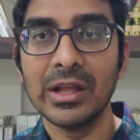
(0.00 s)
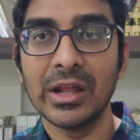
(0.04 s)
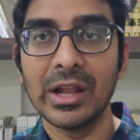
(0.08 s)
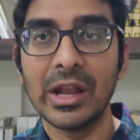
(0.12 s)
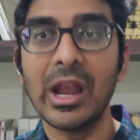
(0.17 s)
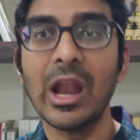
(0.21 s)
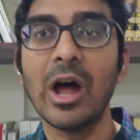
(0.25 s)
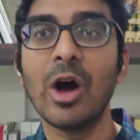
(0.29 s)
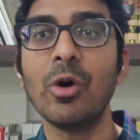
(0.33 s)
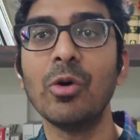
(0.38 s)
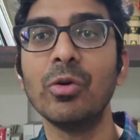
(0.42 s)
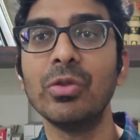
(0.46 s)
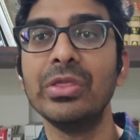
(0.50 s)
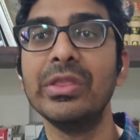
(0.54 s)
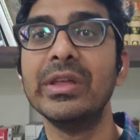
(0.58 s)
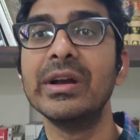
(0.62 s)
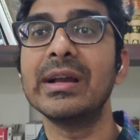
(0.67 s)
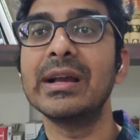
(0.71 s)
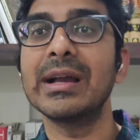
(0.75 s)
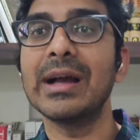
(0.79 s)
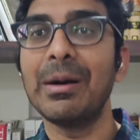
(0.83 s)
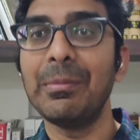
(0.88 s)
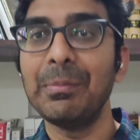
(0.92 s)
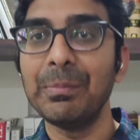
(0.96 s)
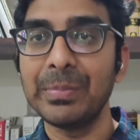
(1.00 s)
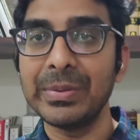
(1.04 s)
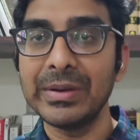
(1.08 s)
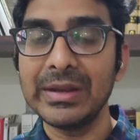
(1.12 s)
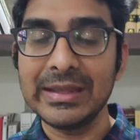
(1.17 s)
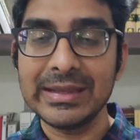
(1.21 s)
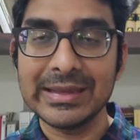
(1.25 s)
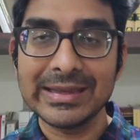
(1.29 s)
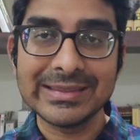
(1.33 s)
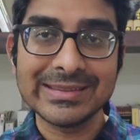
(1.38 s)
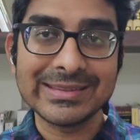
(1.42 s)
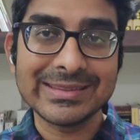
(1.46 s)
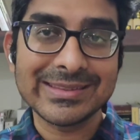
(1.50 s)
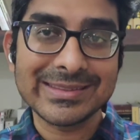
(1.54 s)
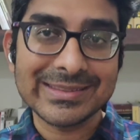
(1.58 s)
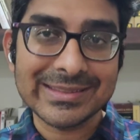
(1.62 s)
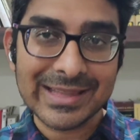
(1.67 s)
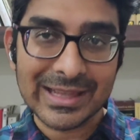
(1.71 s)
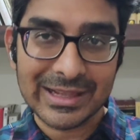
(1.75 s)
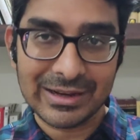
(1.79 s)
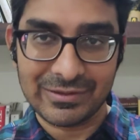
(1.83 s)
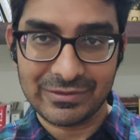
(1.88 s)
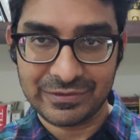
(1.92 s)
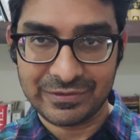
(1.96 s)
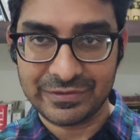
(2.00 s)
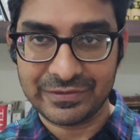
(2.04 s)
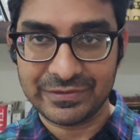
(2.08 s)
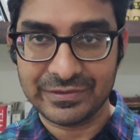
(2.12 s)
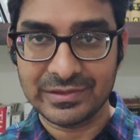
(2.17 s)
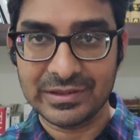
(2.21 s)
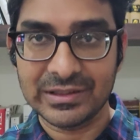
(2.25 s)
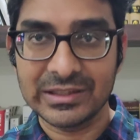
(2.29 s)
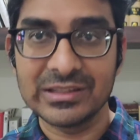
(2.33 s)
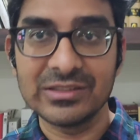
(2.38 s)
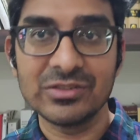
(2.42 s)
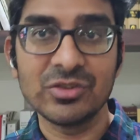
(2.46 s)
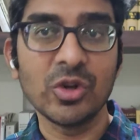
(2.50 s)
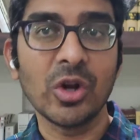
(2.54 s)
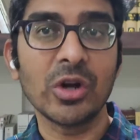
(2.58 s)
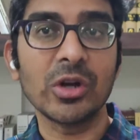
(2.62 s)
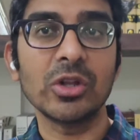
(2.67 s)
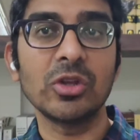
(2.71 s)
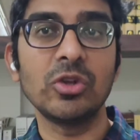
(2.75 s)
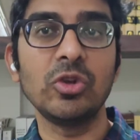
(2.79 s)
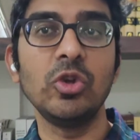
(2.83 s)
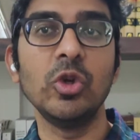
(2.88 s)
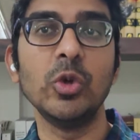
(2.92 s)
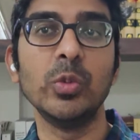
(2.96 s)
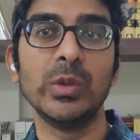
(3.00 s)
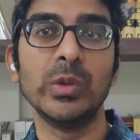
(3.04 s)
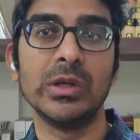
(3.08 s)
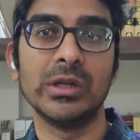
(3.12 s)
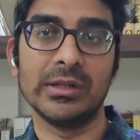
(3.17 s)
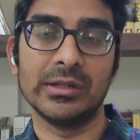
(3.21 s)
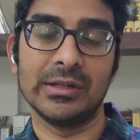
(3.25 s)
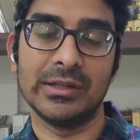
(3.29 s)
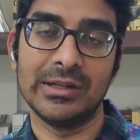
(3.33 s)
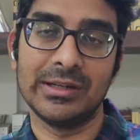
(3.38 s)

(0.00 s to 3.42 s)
Now, the company itself is not a human.